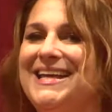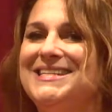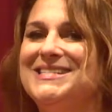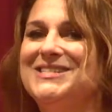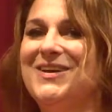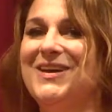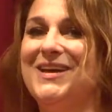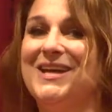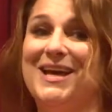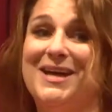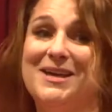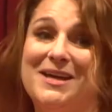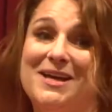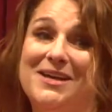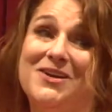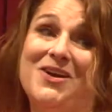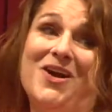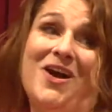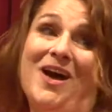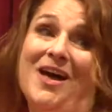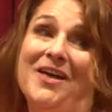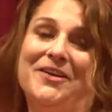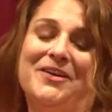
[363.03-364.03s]
so I
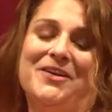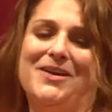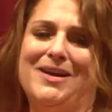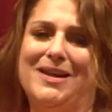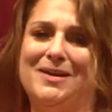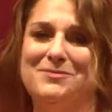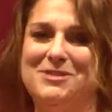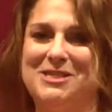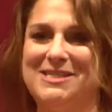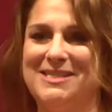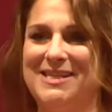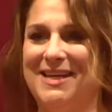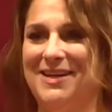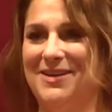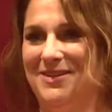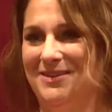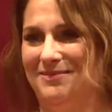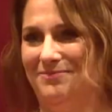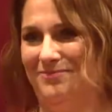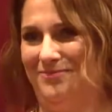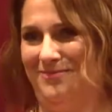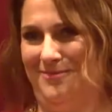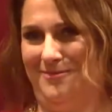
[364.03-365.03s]
call her, and I'm just like,
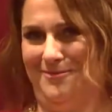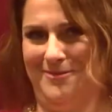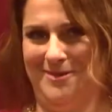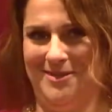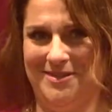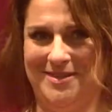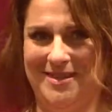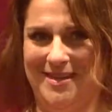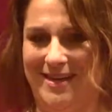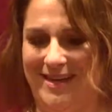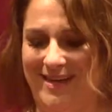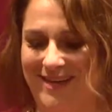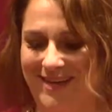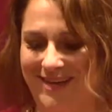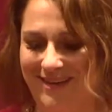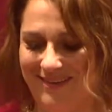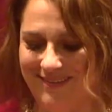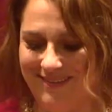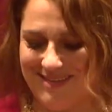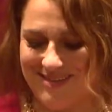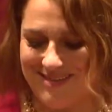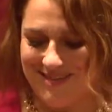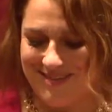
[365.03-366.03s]
"What the
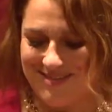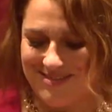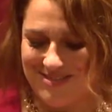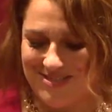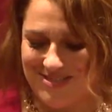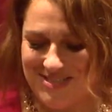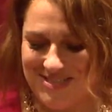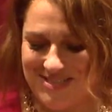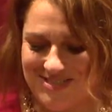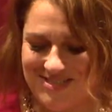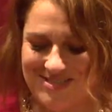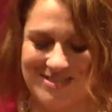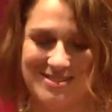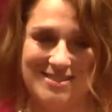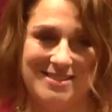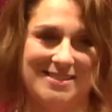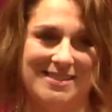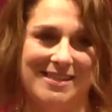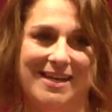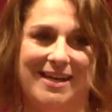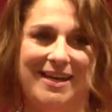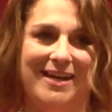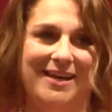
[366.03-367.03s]
hell?" And she's just
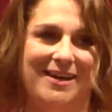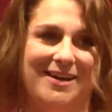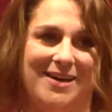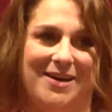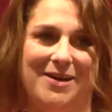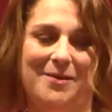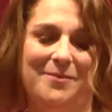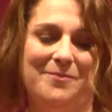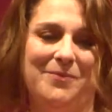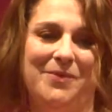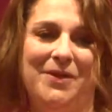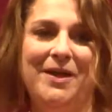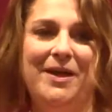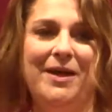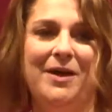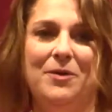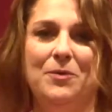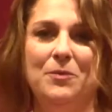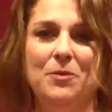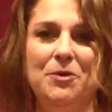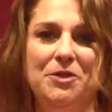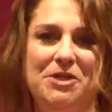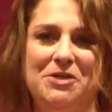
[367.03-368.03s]
like,
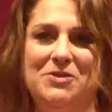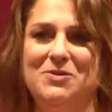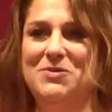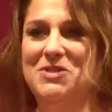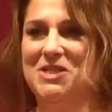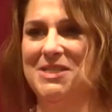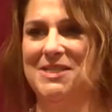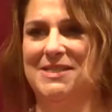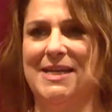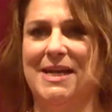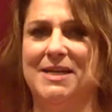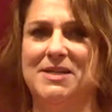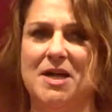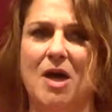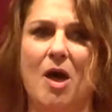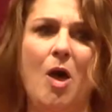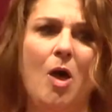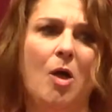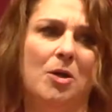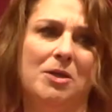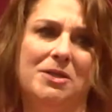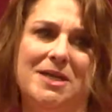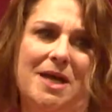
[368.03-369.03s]
"Well, you just said to
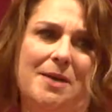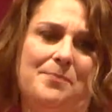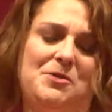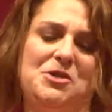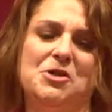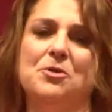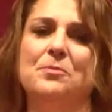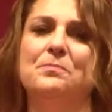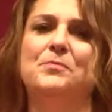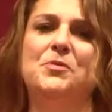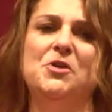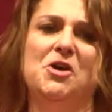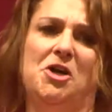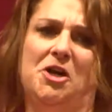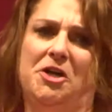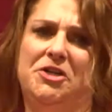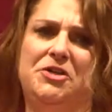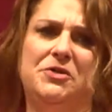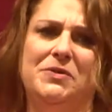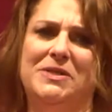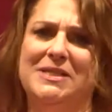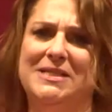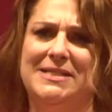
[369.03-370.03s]
hold up your book.
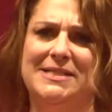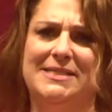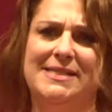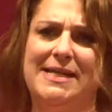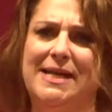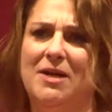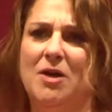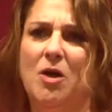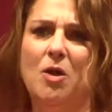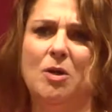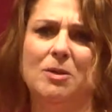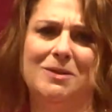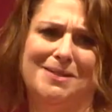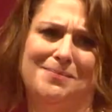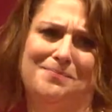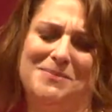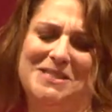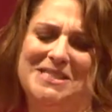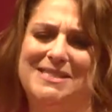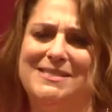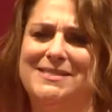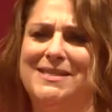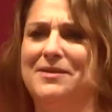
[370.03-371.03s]
You didn't say to hold up
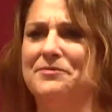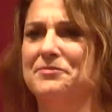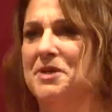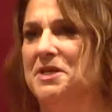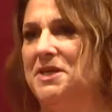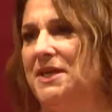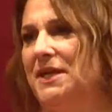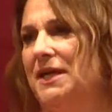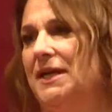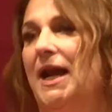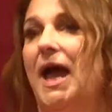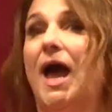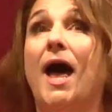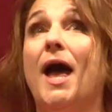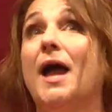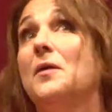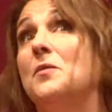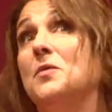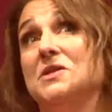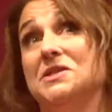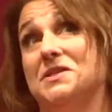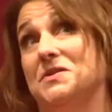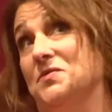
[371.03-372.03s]
Mrs. Everything, and I
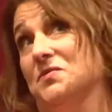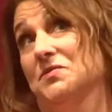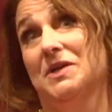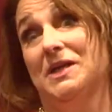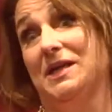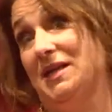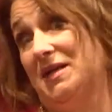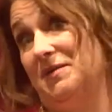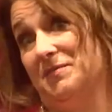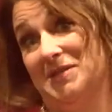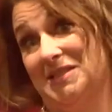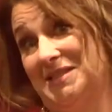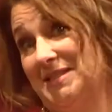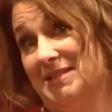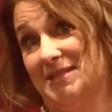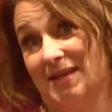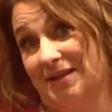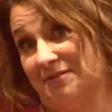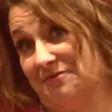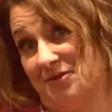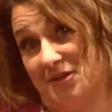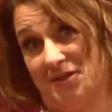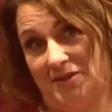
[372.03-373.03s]
wasn't reading Mrs.
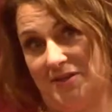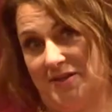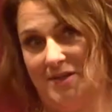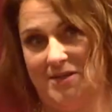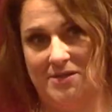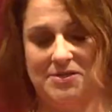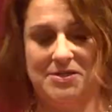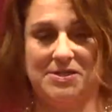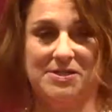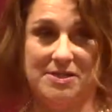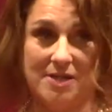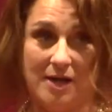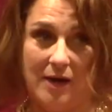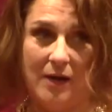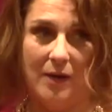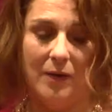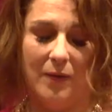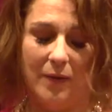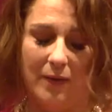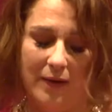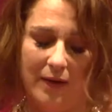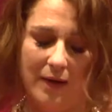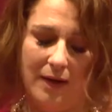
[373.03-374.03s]
Everything, so."